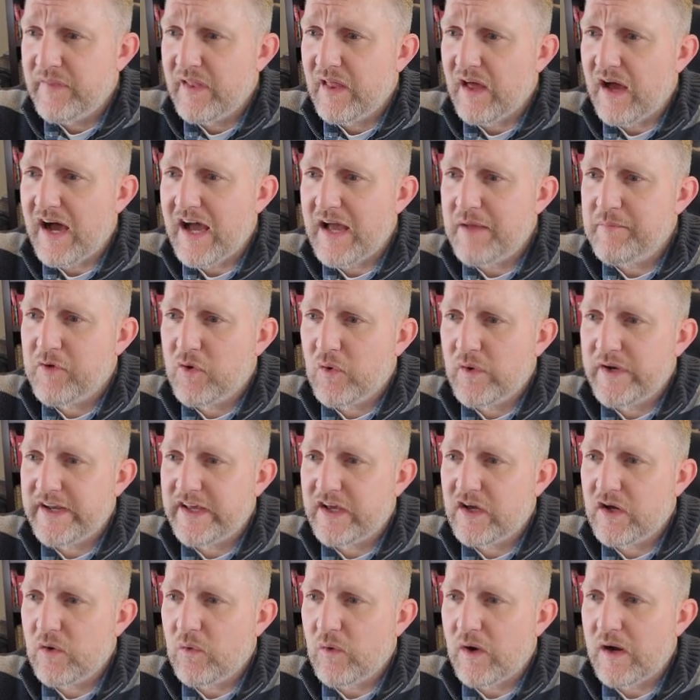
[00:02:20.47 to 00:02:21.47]
I'm going to
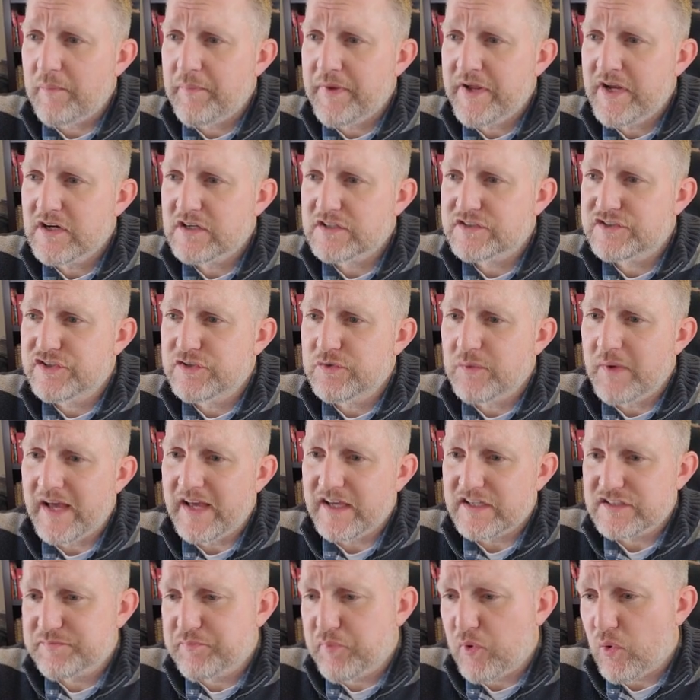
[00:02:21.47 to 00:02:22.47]
go up here to
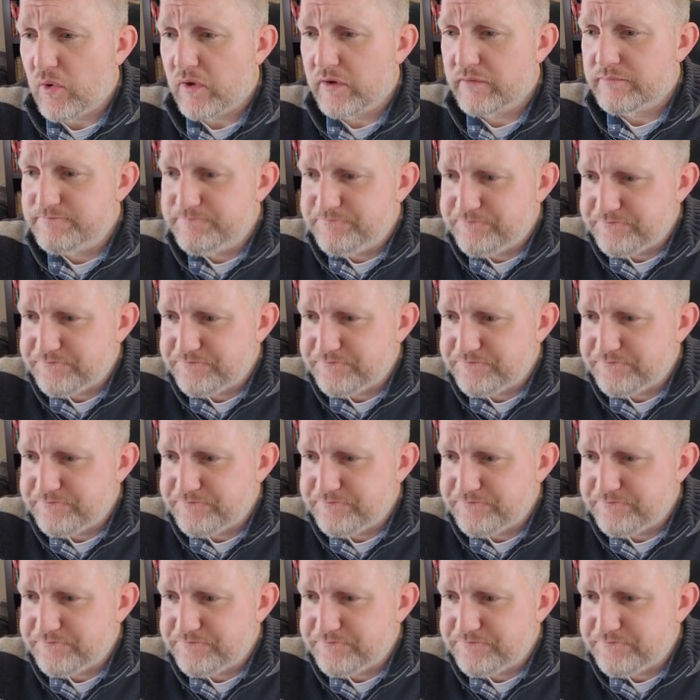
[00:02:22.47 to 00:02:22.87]
export,